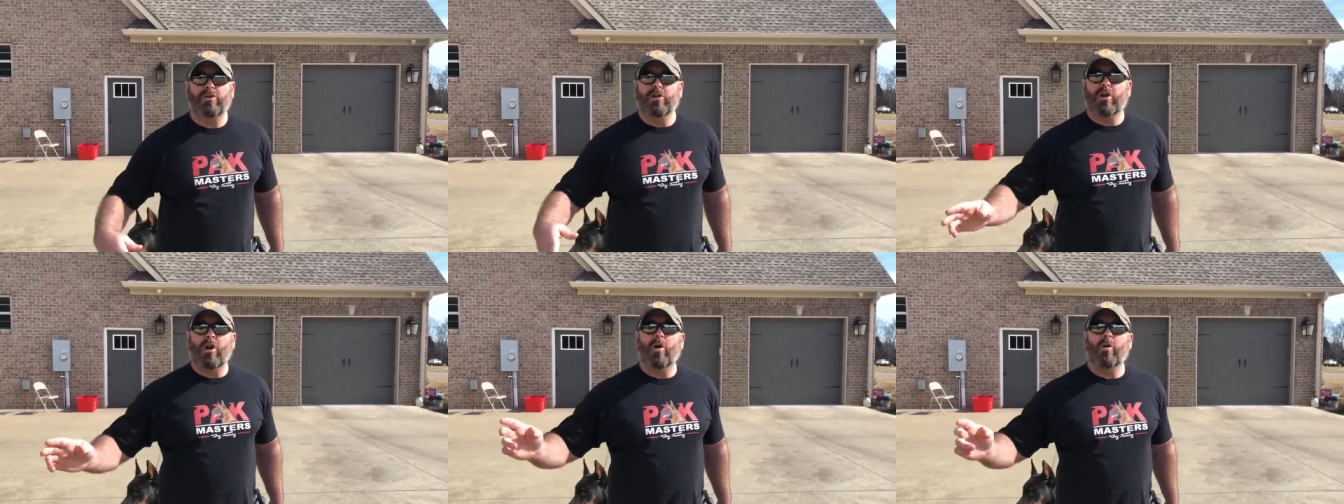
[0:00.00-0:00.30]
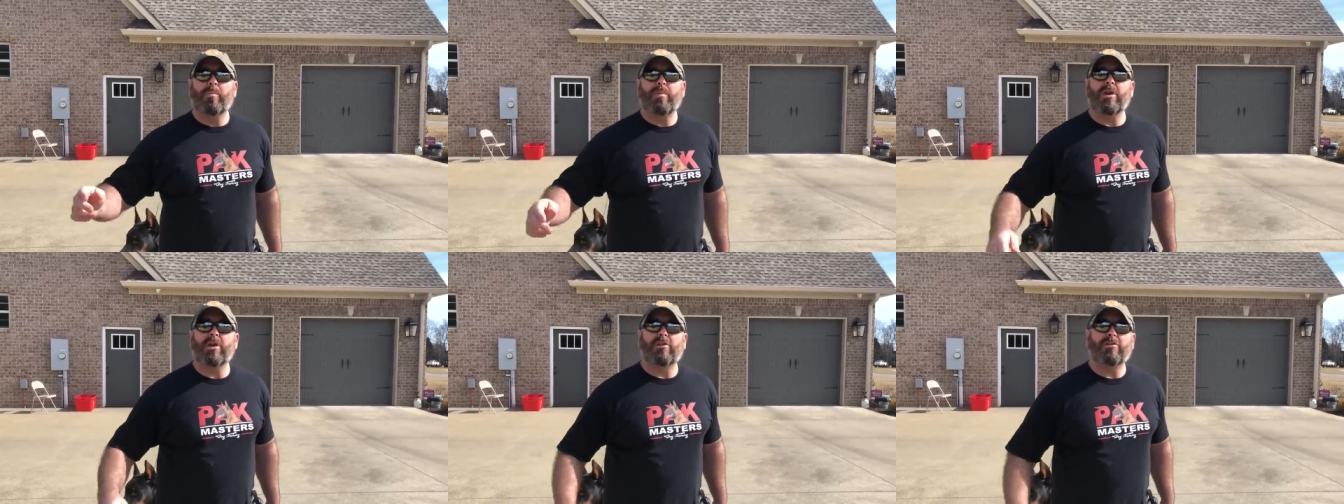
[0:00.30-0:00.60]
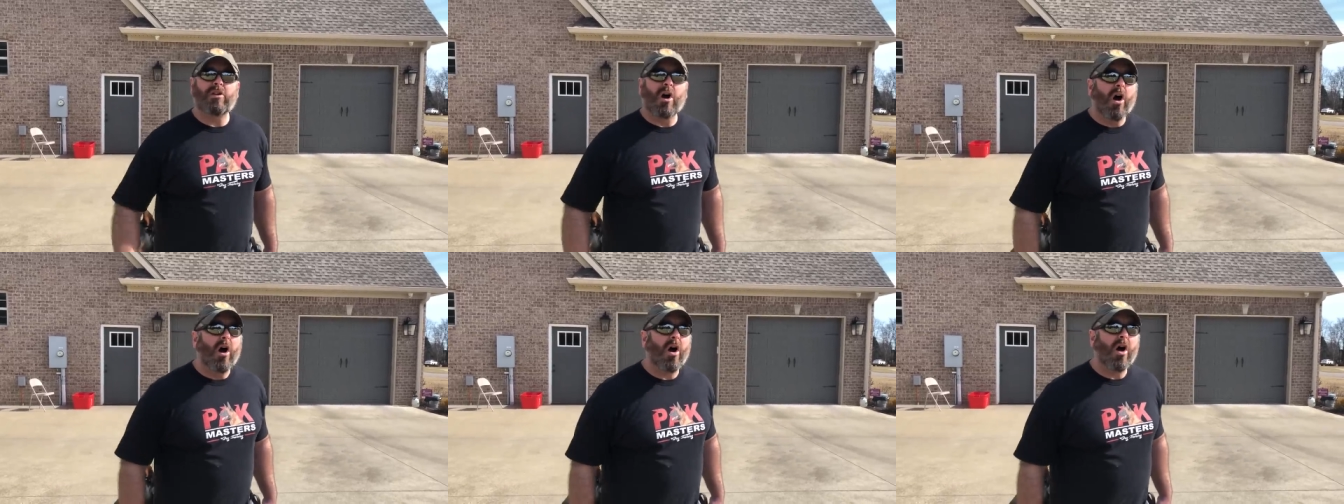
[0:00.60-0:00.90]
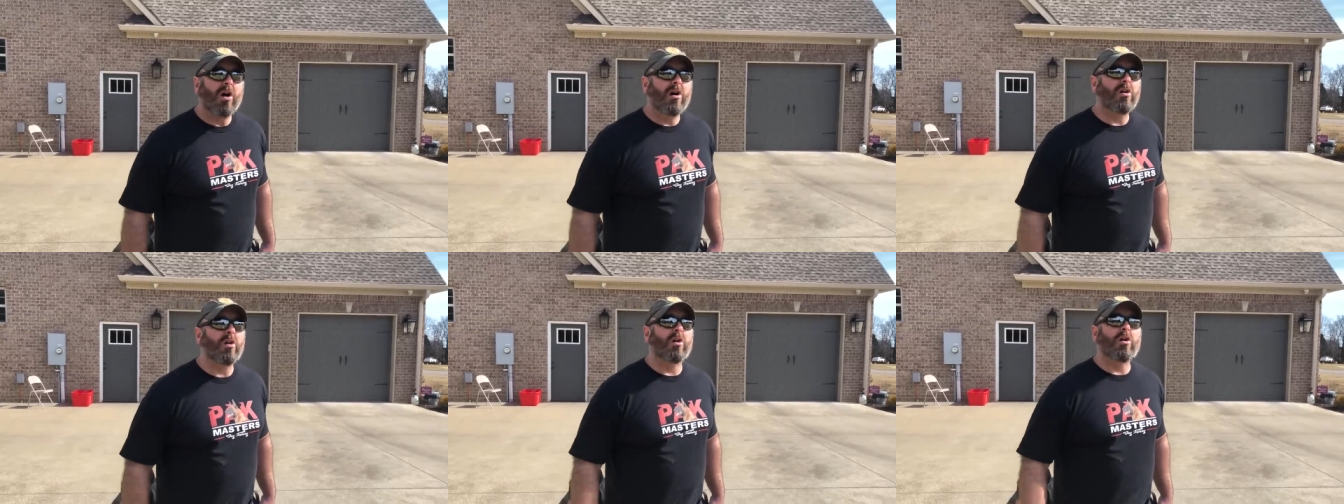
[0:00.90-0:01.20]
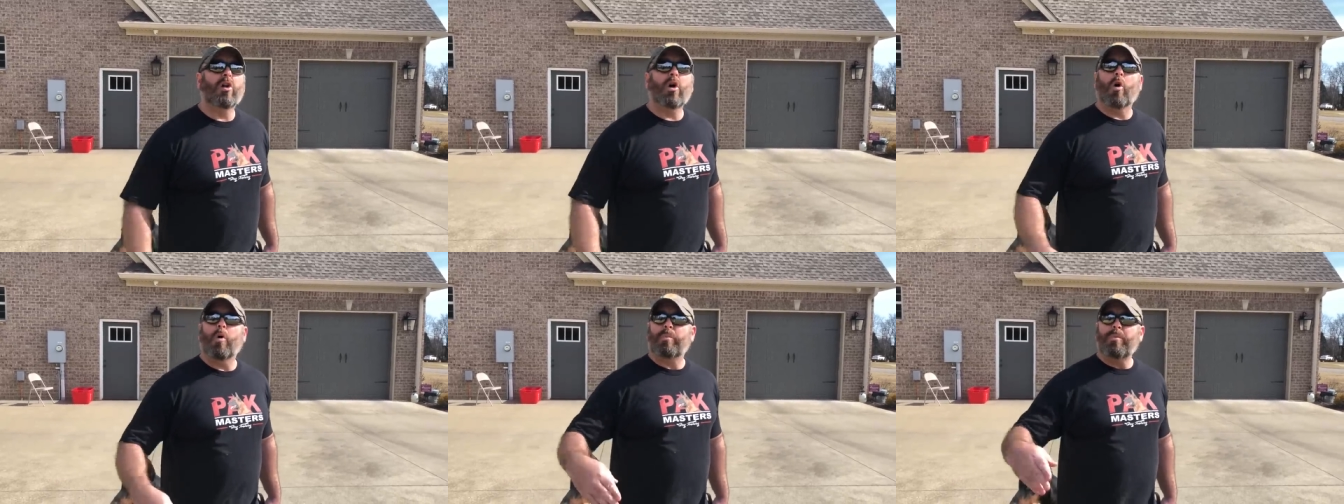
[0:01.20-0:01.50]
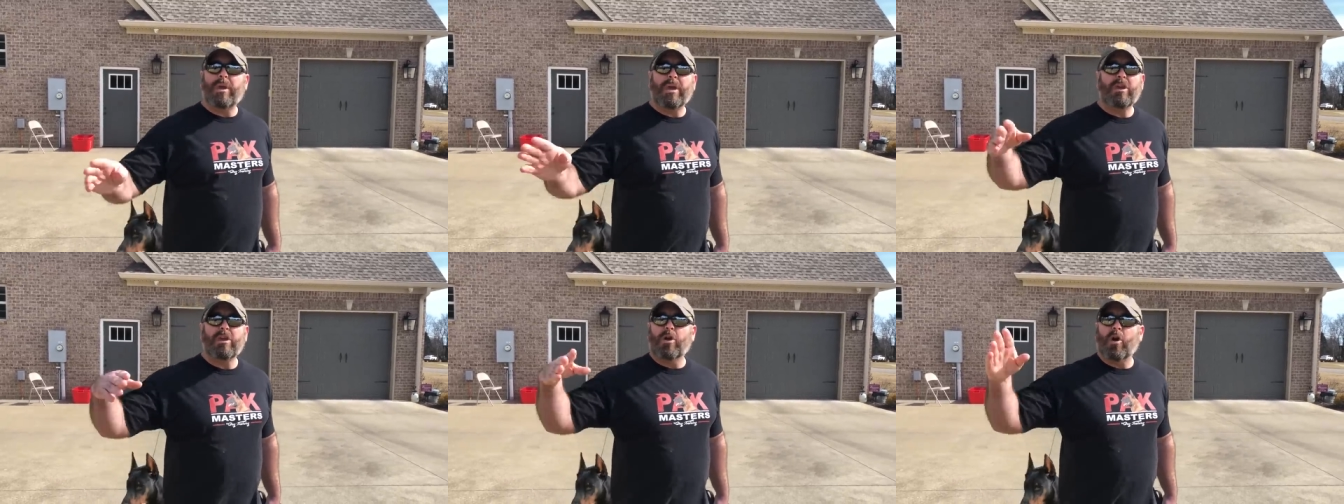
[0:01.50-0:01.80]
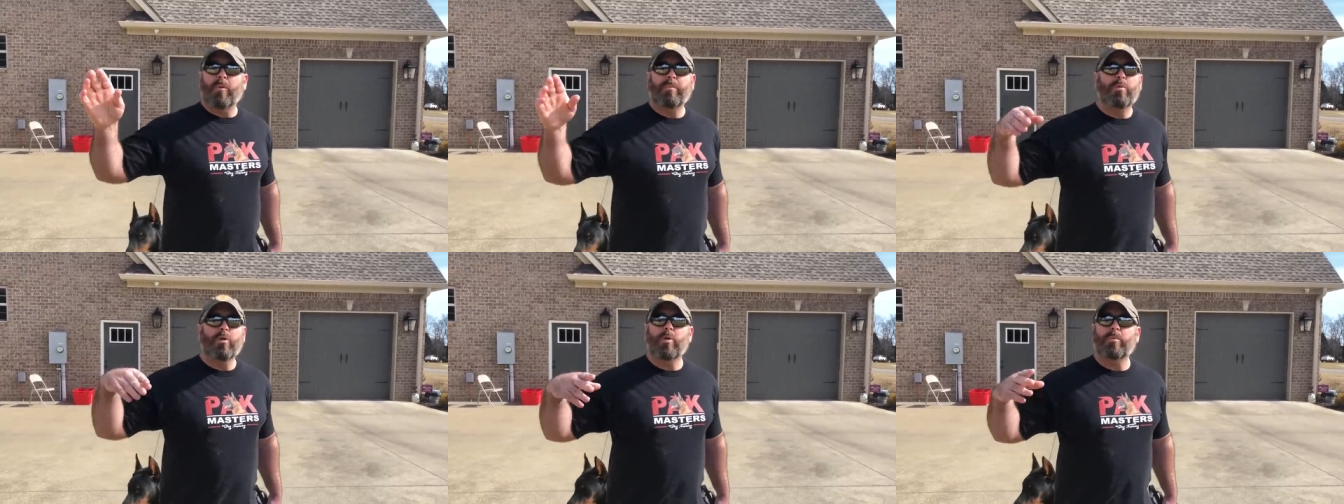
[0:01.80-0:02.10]
to go be a dog or go pee,
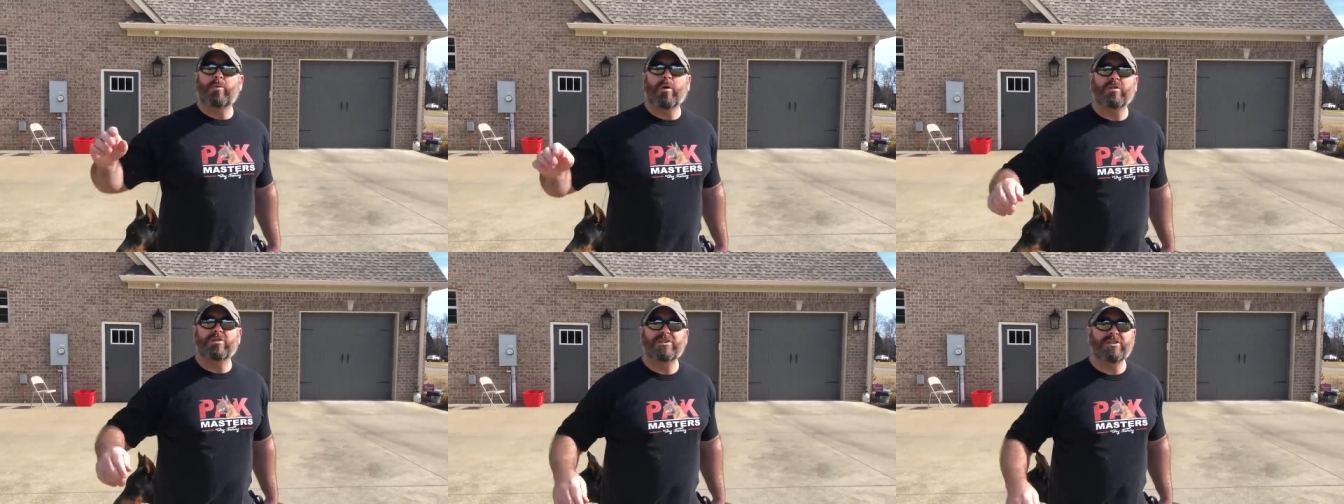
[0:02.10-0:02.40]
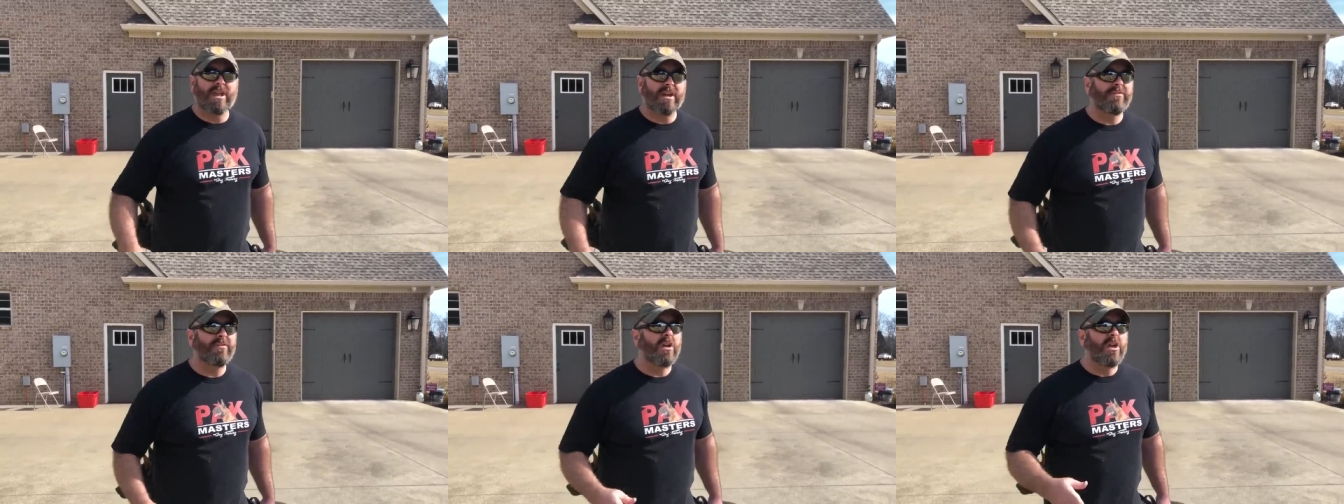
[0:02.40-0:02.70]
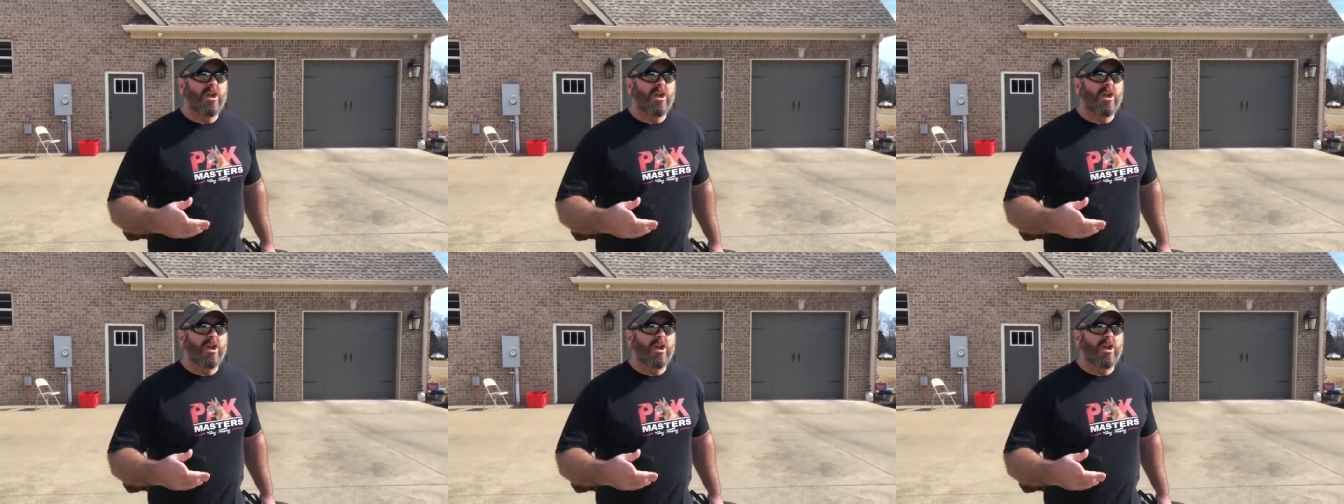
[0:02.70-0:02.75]
go poop, go sniff,